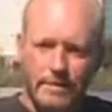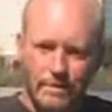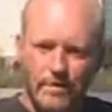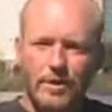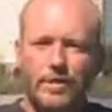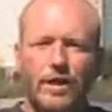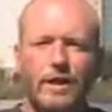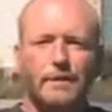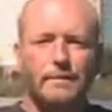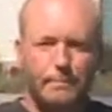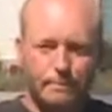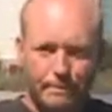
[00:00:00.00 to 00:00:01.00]
some fish on
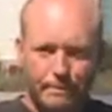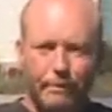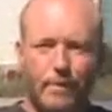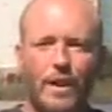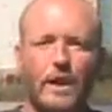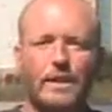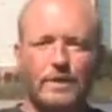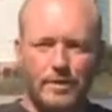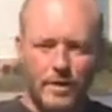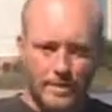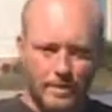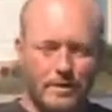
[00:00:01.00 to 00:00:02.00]
it and
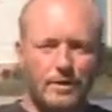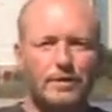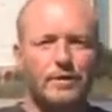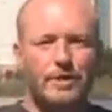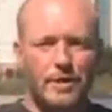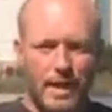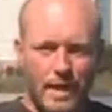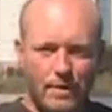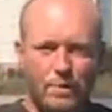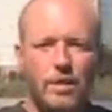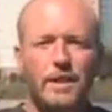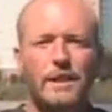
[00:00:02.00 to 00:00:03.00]
start learning how
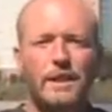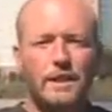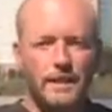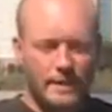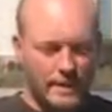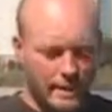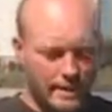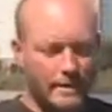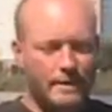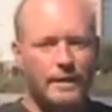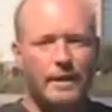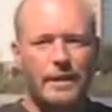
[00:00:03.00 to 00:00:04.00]
to work it,
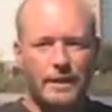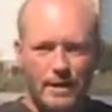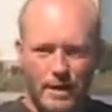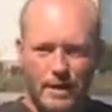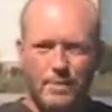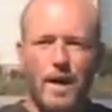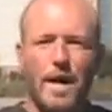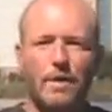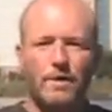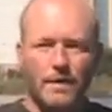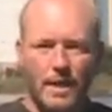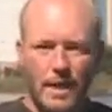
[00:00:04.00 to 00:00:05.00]
and suddenly you're like,
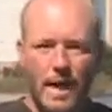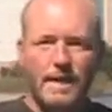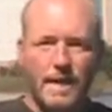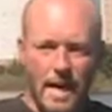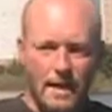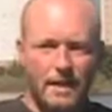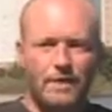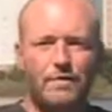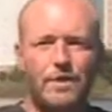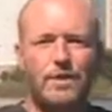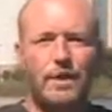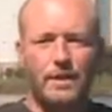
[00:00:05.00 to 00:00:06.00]
wow, I can catch
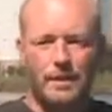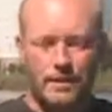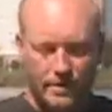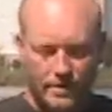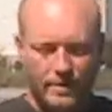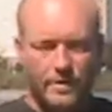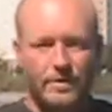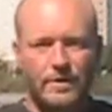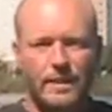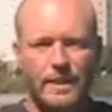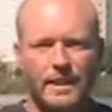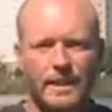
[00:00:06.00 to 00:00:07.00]
fish on this. This
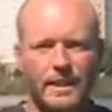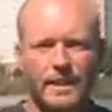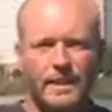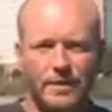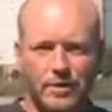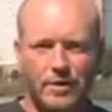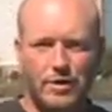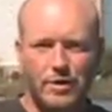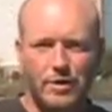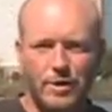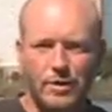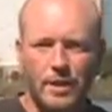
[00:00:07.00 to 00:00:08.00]
is a
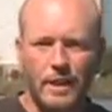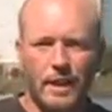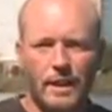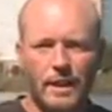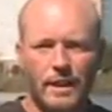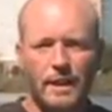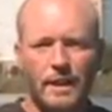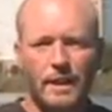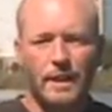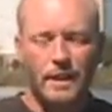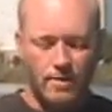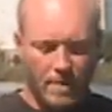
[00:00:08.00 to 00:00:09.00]
good lure.
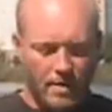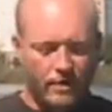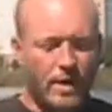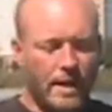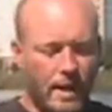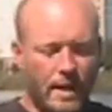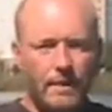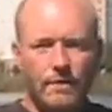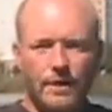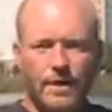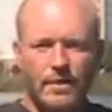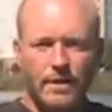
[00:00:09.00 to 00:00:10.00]
And you might find out that
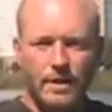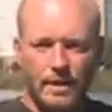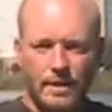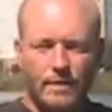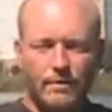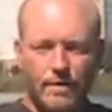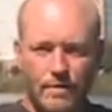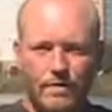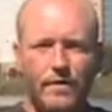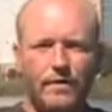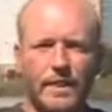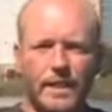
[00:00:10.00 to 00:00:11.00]
eventually it's
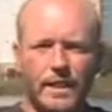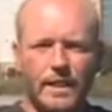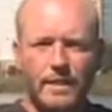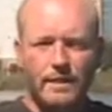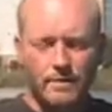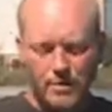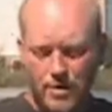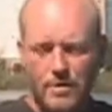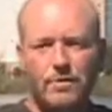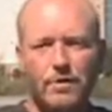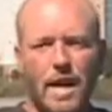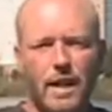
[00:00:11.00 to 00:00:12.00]
50-50. You know, you're
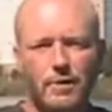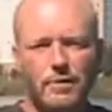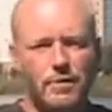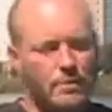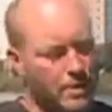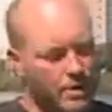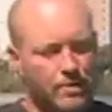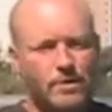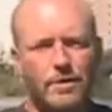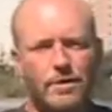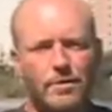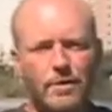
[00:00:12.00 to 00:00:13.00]
using that lure as much as
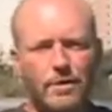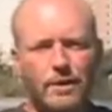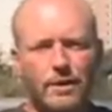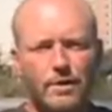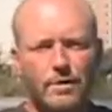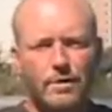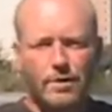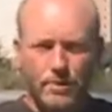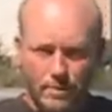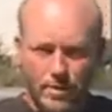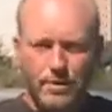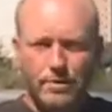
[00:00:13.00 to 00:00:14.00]
you're using
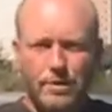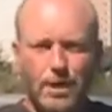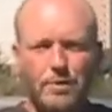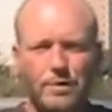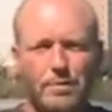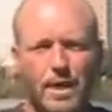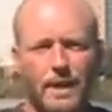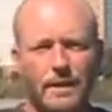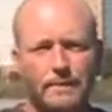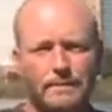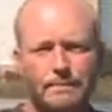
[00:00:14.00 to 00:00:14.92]
your original go-to bait.